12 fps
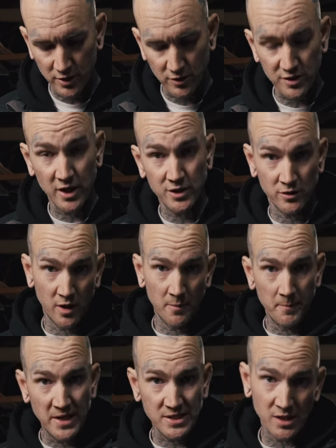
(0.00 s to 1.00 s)
So it's nice you're not
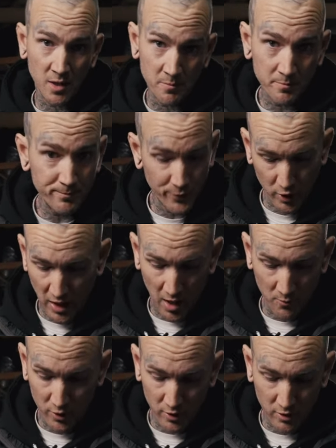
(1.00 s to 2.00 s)
messing up your
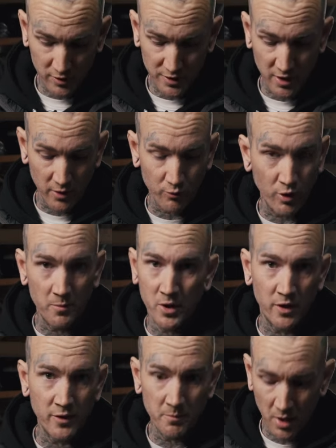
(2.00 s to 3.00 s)
camera at all. It's not rubbing
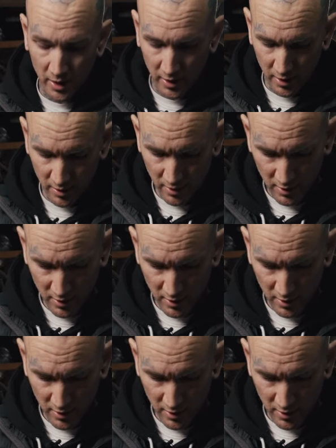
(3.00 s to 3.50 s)
on the body.